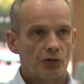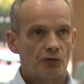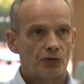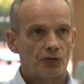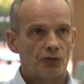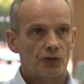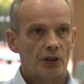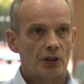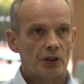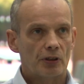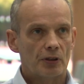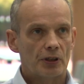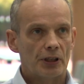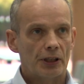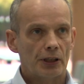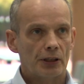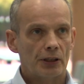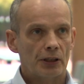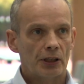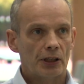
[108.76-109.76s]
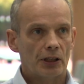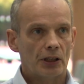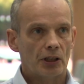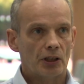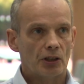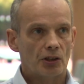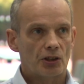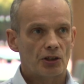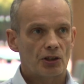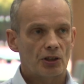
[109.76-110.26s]
figured in
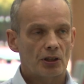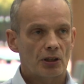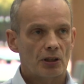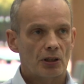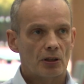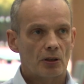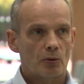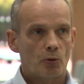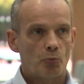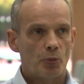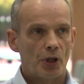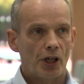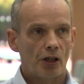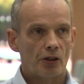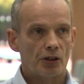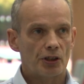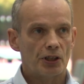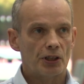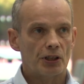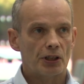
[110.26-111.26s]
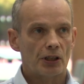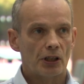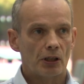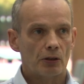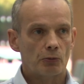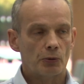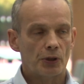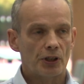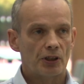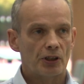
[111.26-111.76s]
is per year
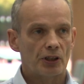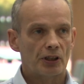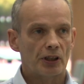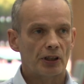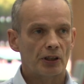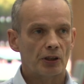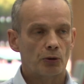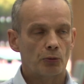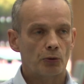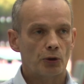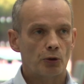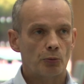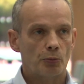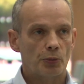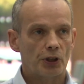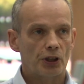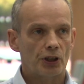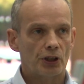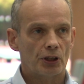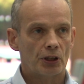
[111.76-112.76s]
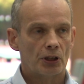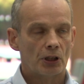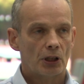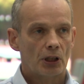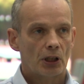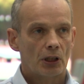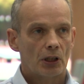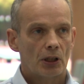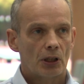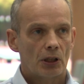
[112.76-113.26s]
we think we'll be
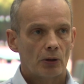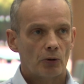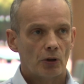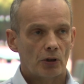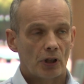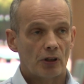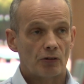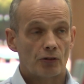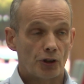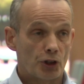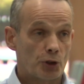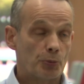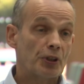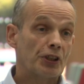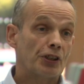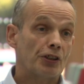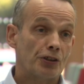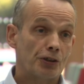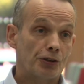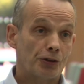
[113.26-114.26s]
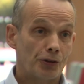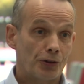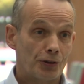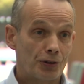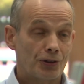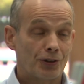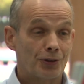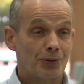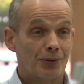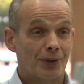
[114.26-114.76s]
well, I've got to speak in euros
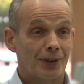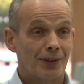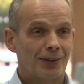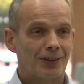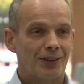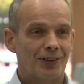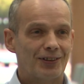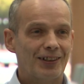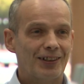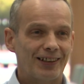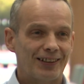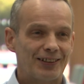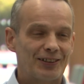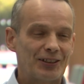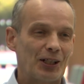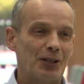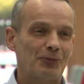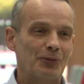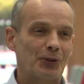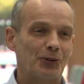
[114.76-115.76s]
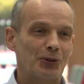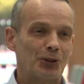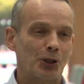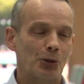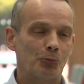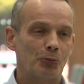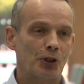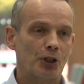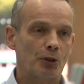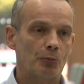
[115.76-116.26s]
because we're a, a German owned
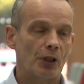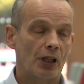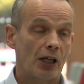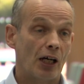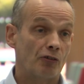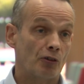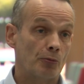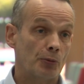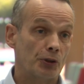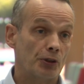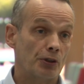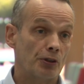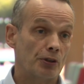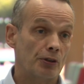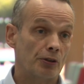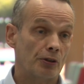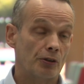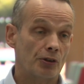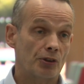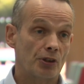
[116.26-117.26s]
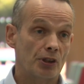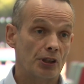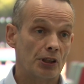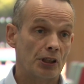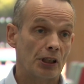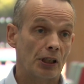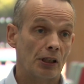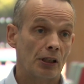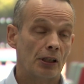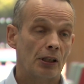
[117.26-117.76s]
company, but half a million euros a
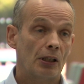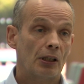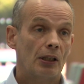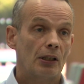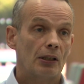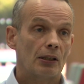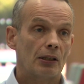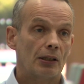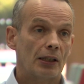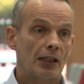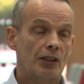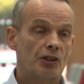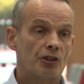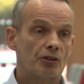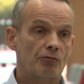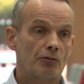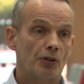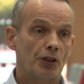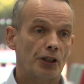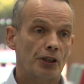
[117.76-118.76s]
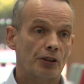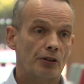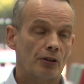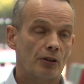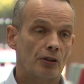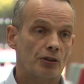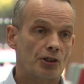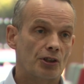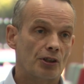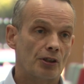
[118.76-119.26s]
year less running
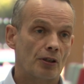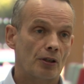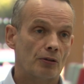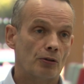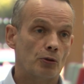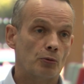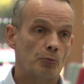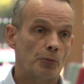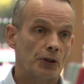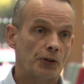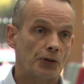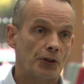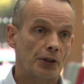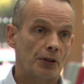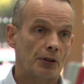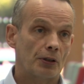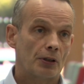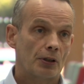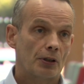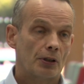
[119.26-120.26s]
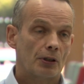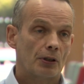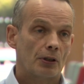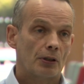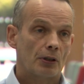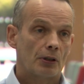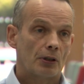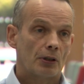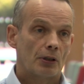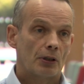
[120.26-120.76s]
costs than our old building.
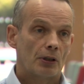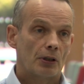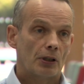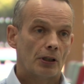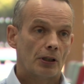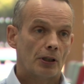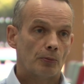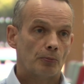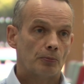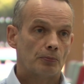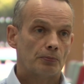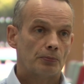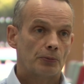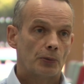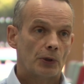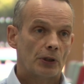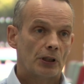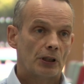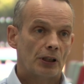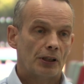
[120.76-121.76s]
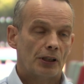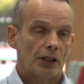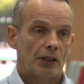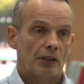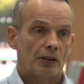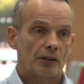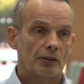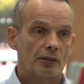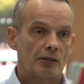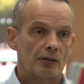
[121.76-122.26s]
Um, and that,
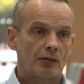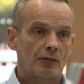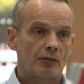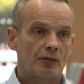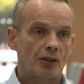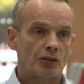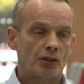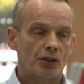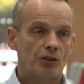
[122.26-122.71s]
that's a